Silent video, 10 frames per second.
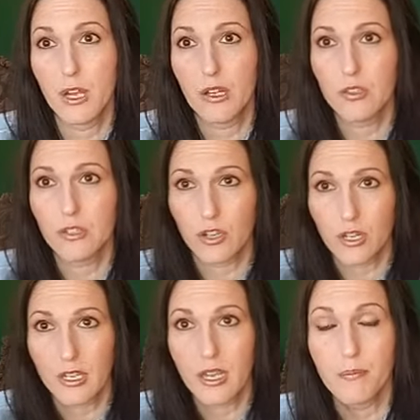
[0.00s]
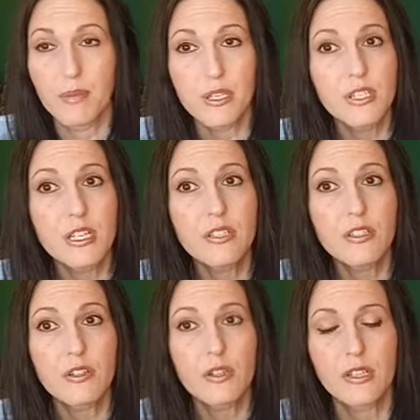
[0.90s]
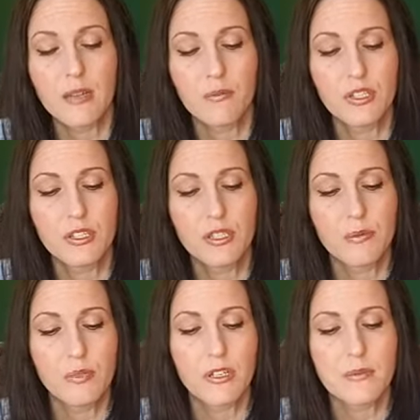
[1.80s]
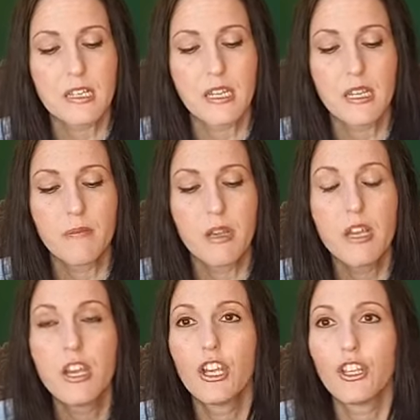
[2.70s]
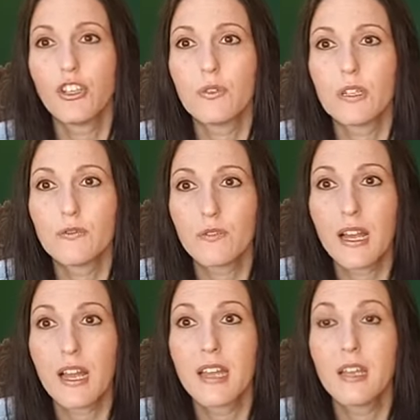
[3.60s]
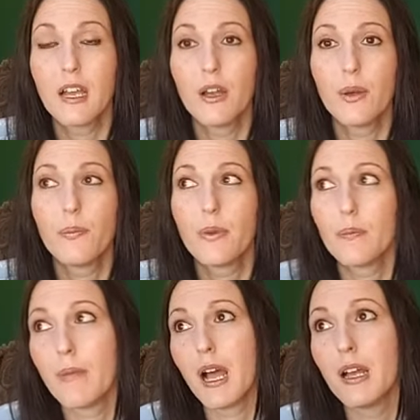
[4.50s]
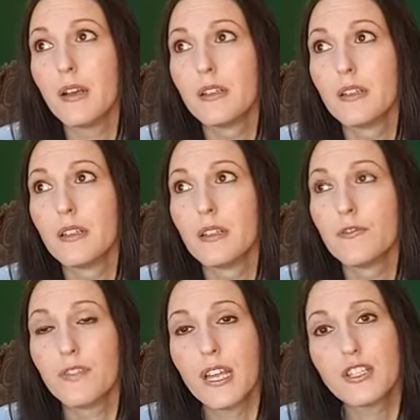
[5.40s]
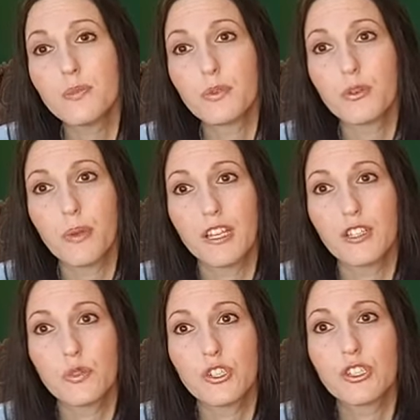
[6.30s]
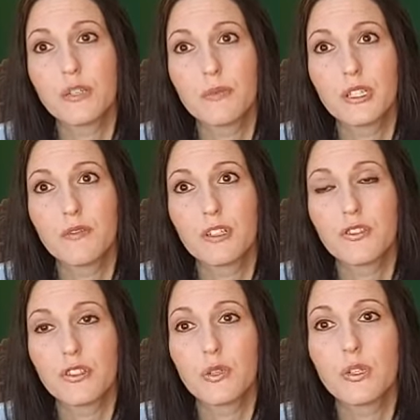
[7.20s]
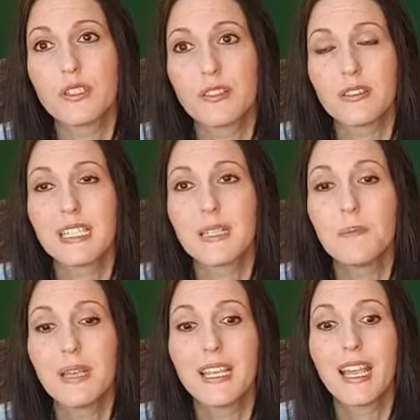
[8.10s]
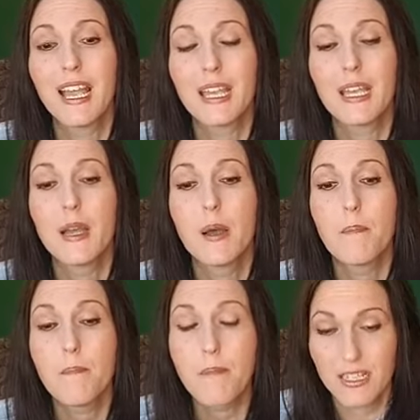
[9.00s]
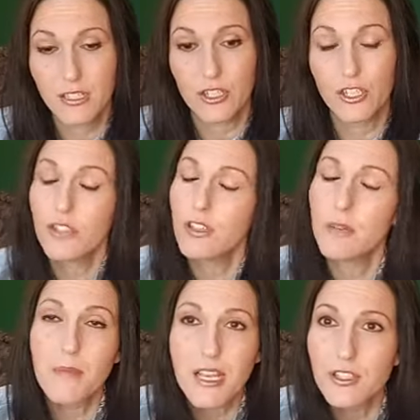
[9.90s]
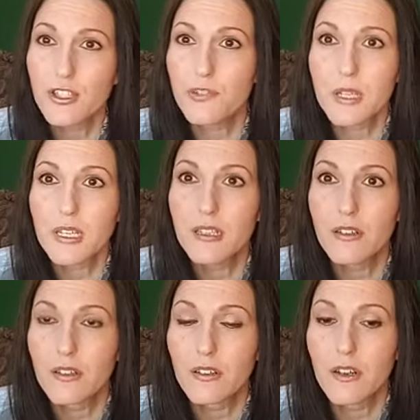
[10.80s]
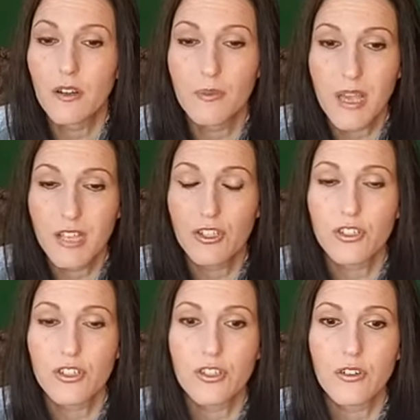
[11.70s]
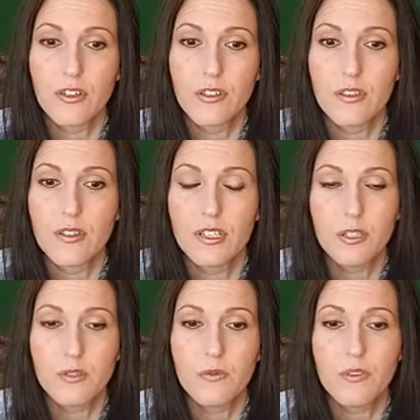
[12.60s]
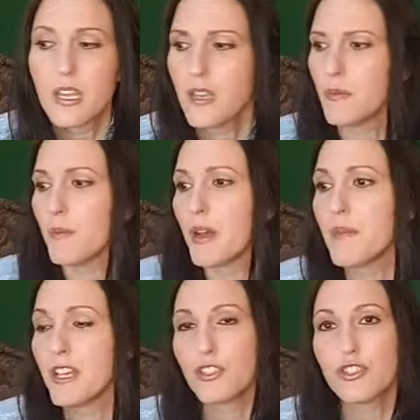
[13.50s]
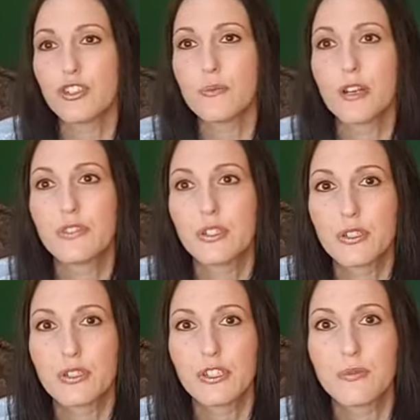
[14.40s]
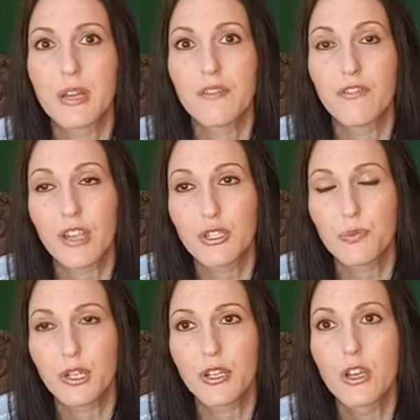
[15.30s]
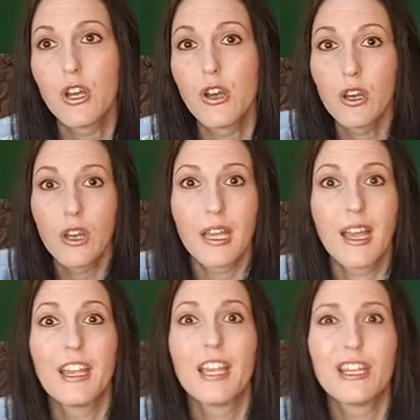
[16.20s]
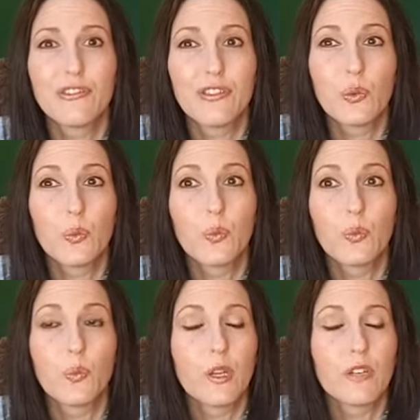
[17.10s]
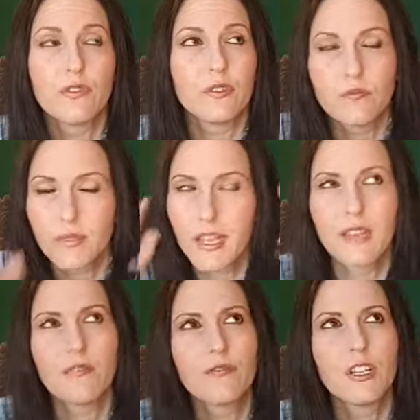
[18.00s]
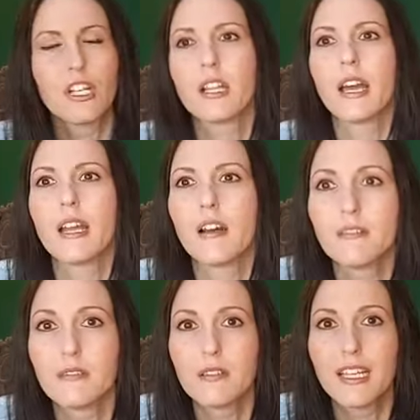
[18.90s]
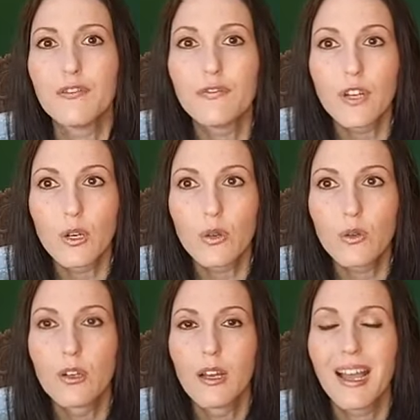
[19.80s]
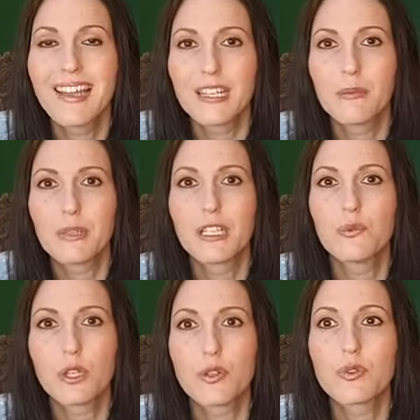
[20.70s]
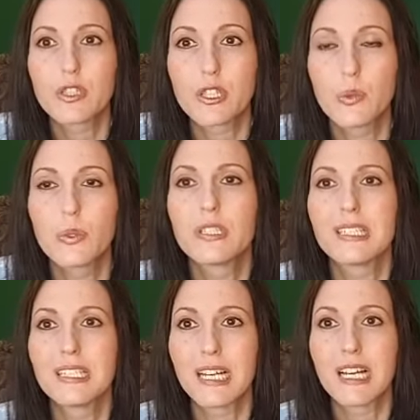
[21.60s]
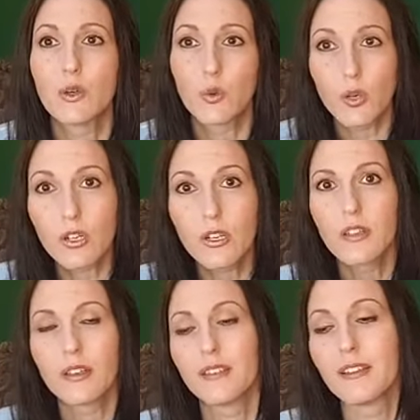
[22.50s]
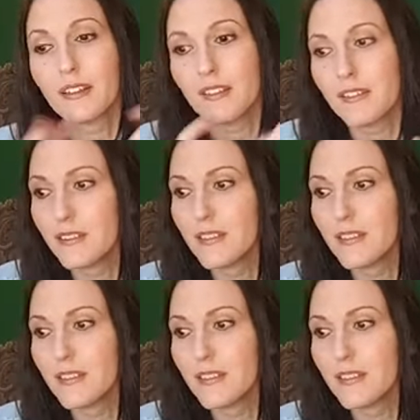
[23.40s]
starting a business, an online business, and being on my team, you can find my Facebook page, which is Emily Rose Lewis, and send me a message. You can message me on Messenger on this thing, but my Messenger on my phone goes to my Facebook. If you can't figure that out, info@emilyroselewis.org, and then I'll